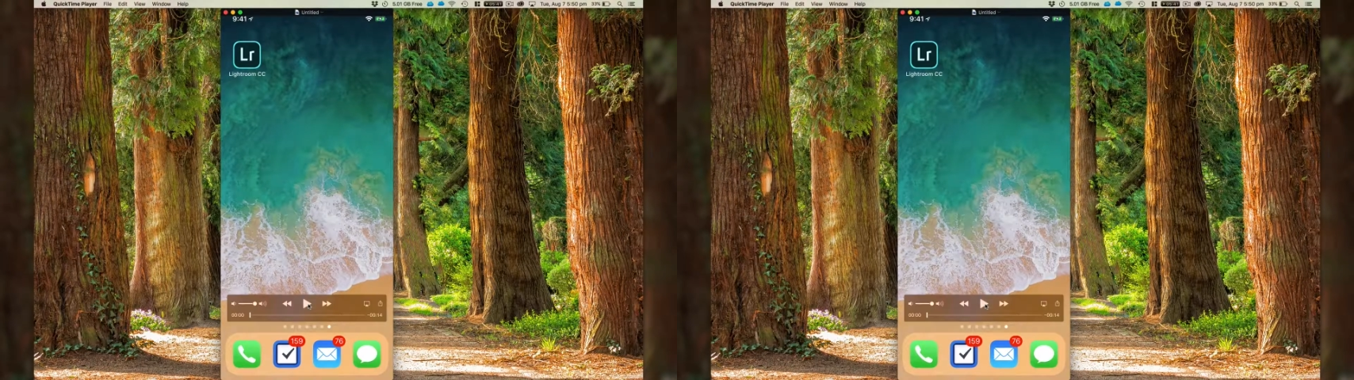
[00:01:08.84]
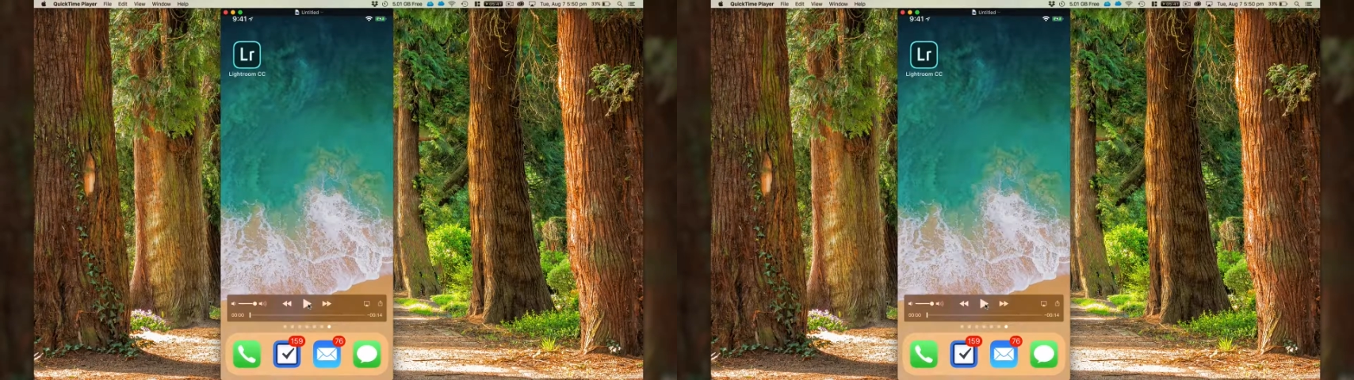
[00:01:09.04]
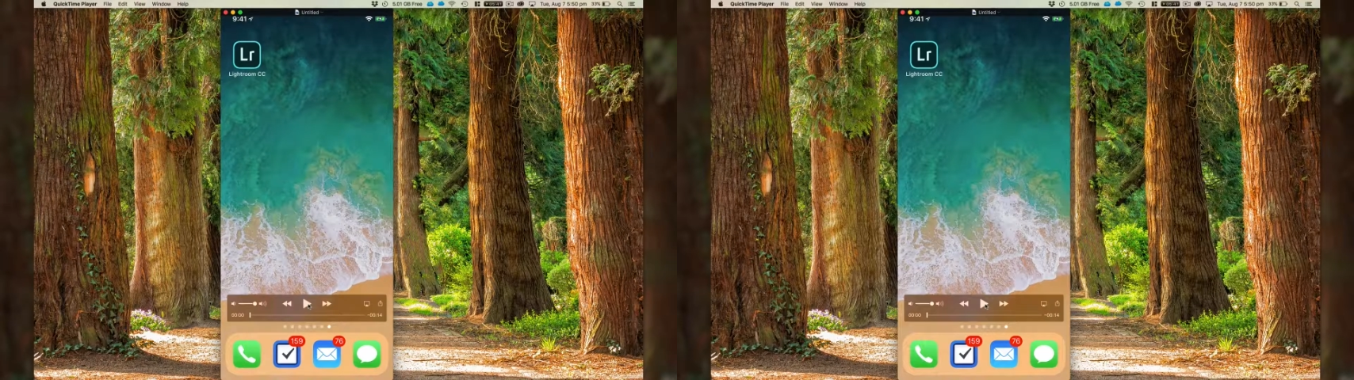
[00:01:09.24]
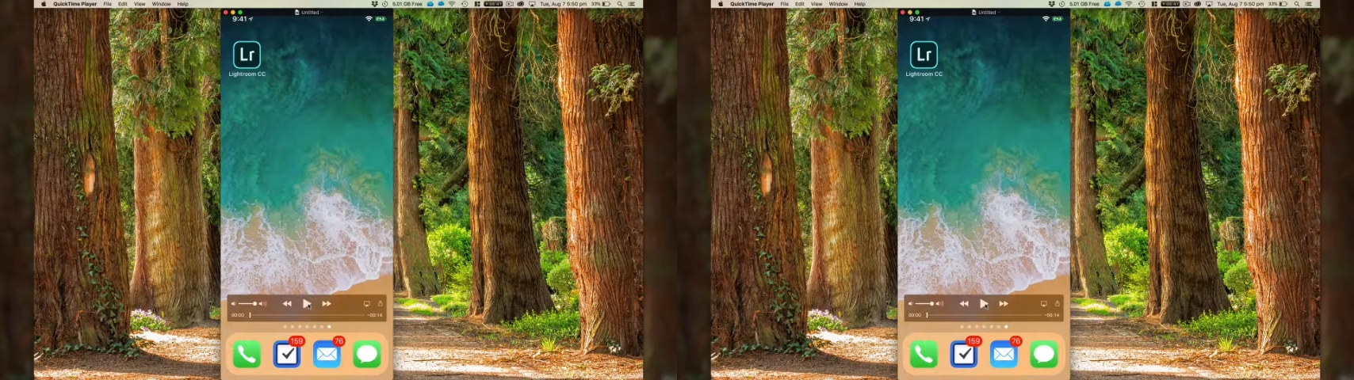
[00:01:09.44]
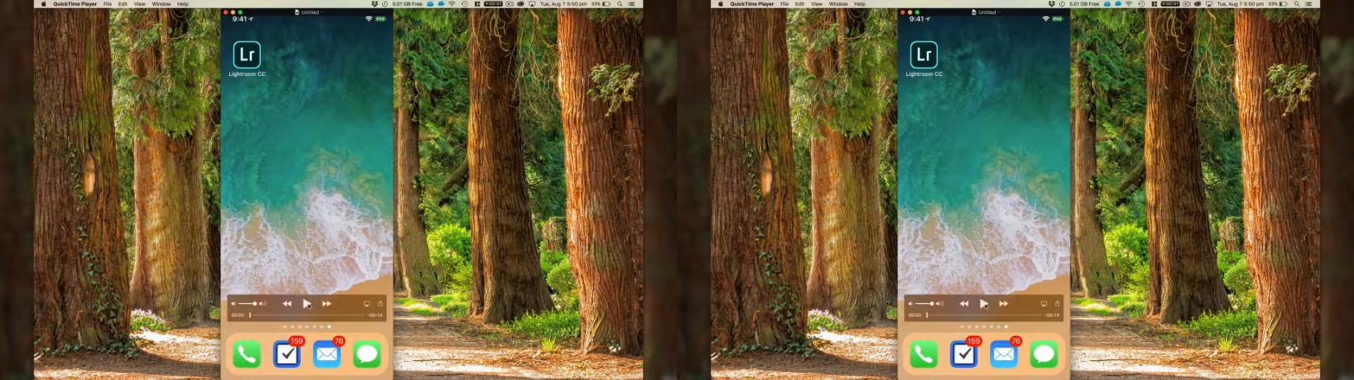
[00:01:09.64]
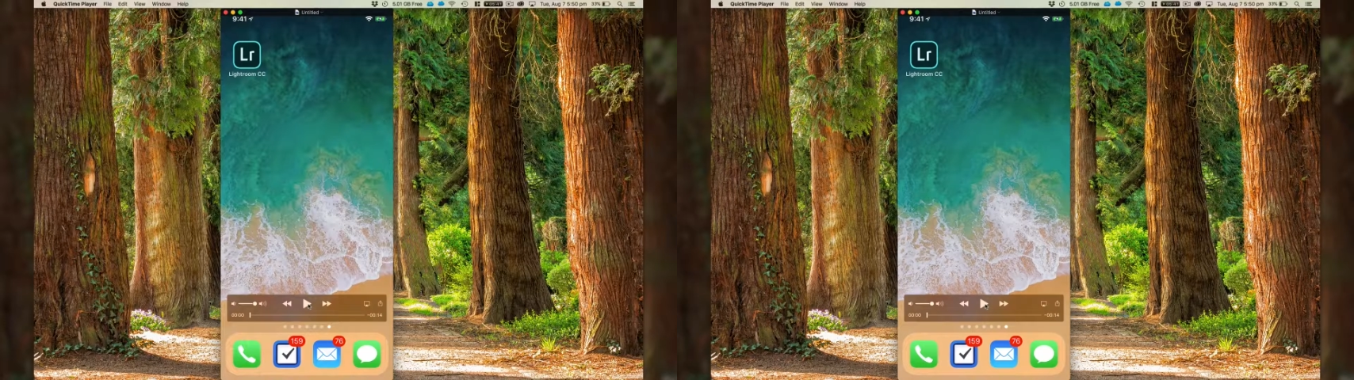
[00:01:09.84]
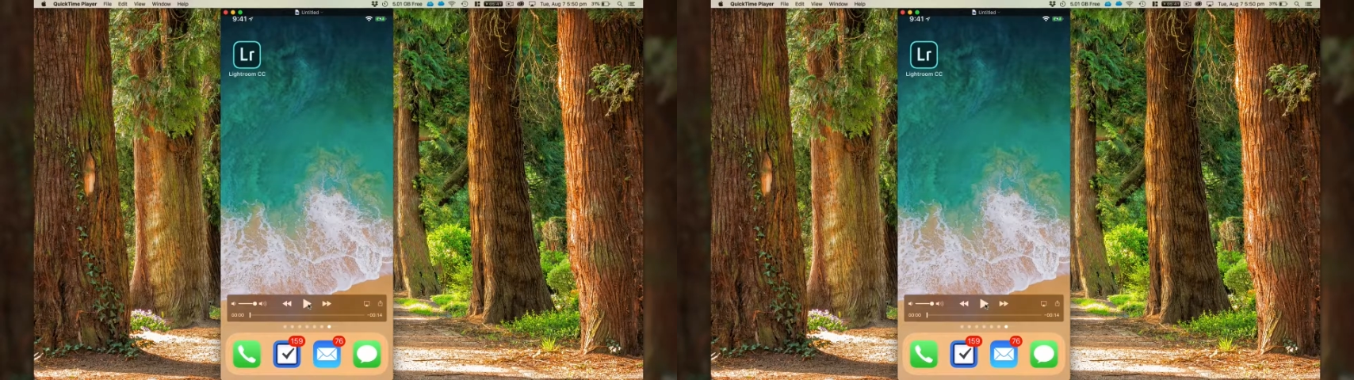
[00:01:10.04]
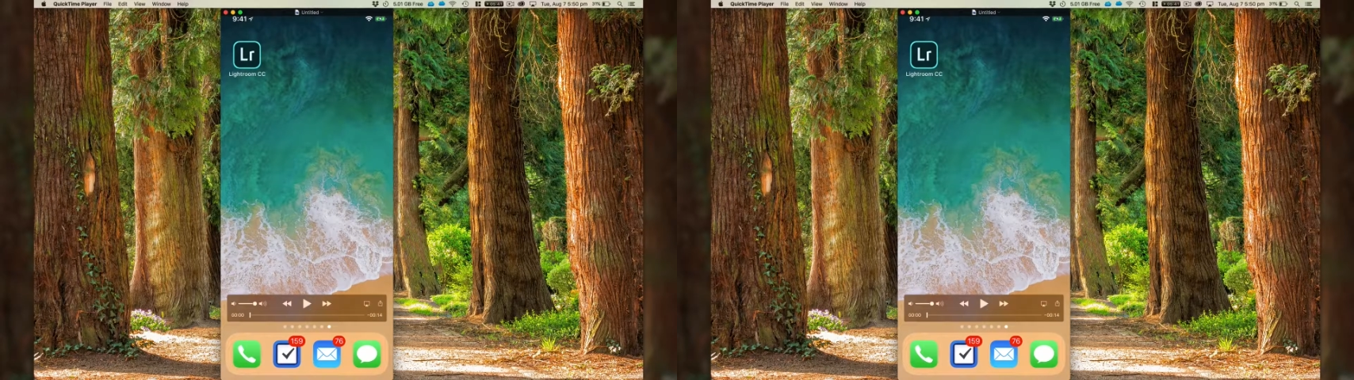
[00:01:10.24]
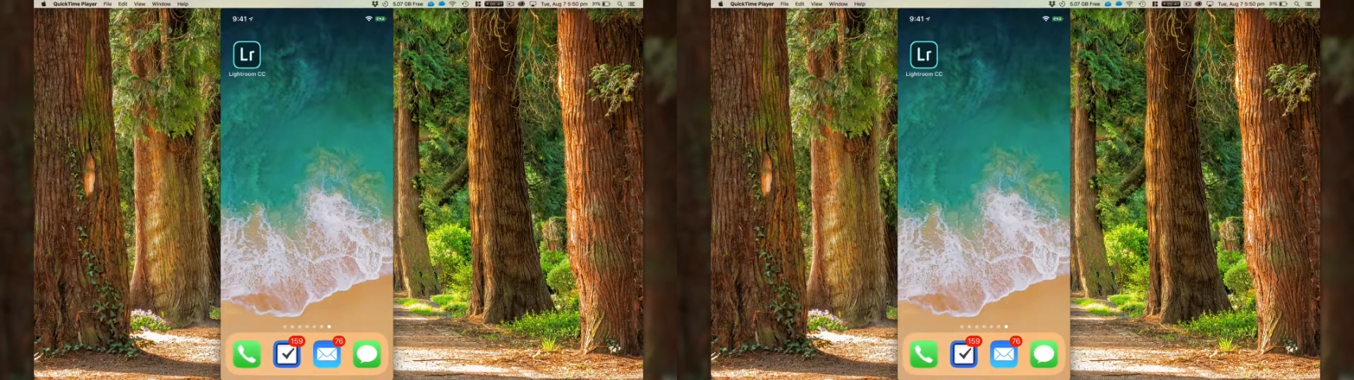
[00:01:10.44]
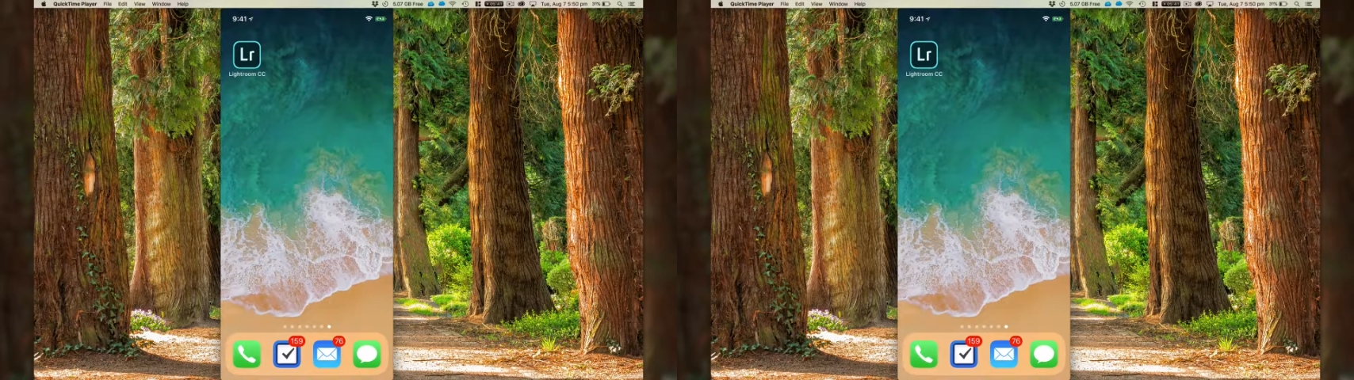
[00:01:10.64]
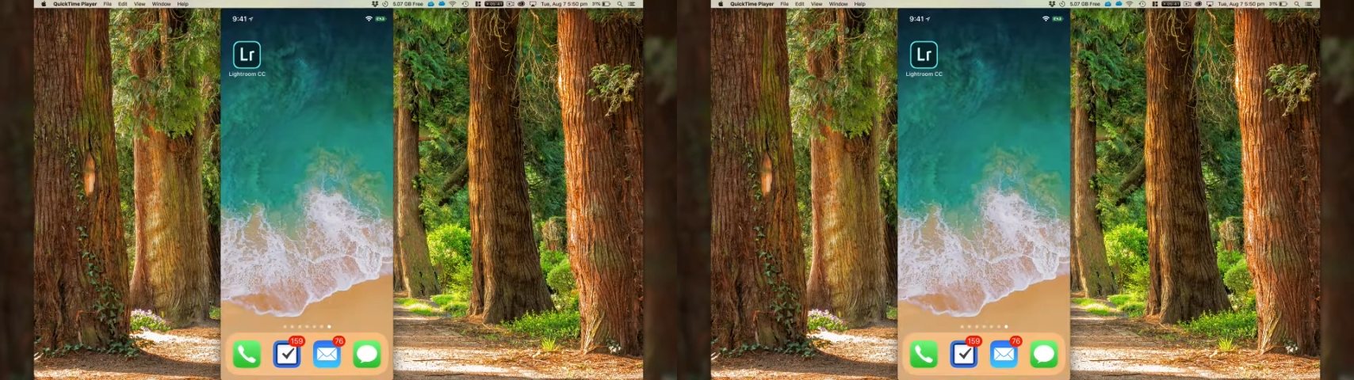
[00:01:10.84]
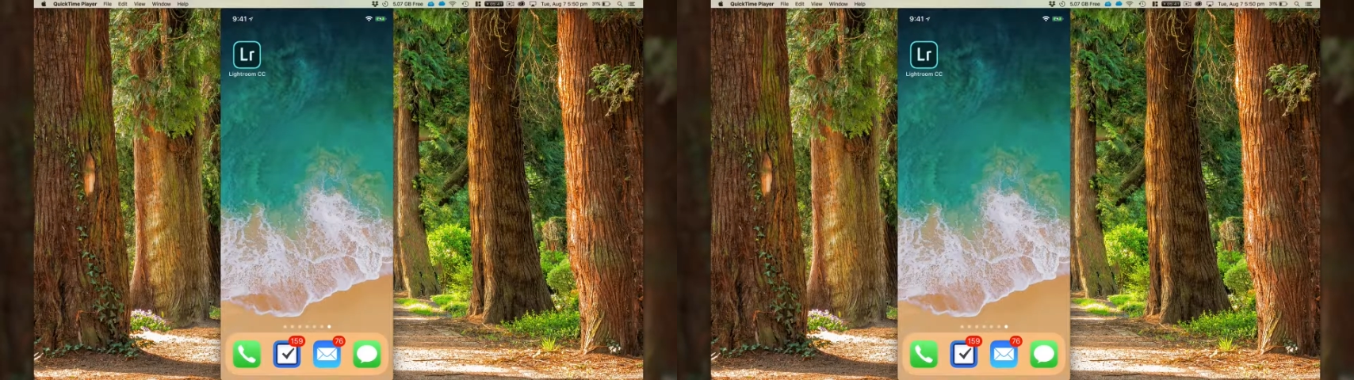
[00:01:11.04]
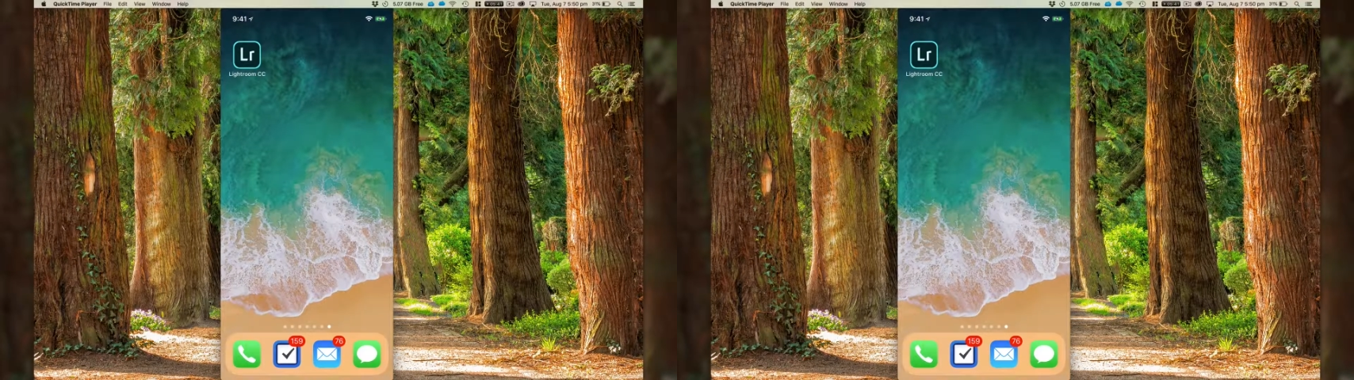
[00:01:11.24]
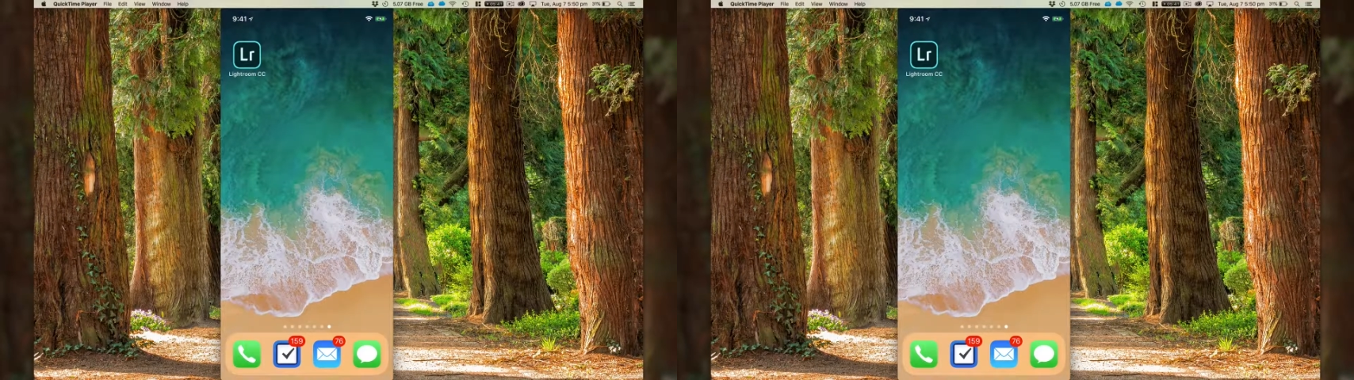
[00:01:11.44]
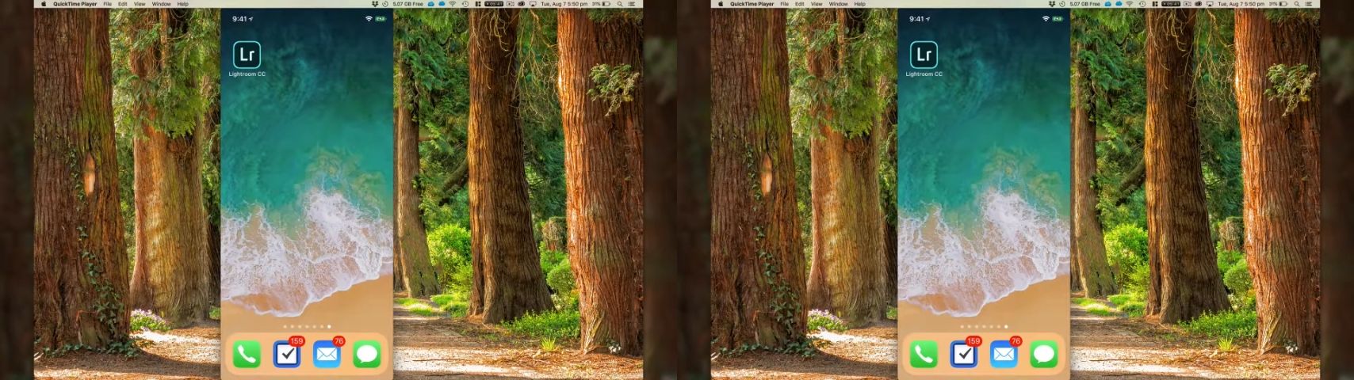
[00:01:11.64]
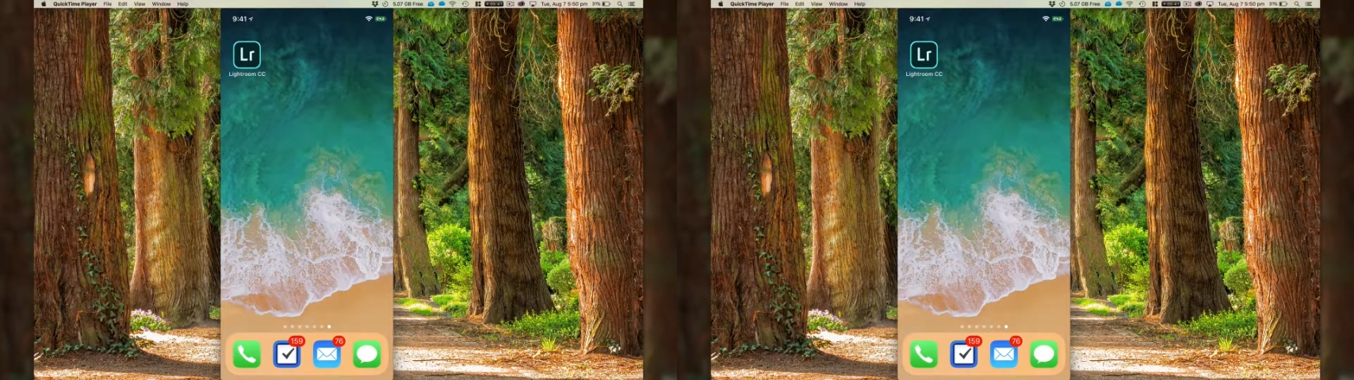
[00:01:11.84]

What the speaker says: [unreadable: no face in view]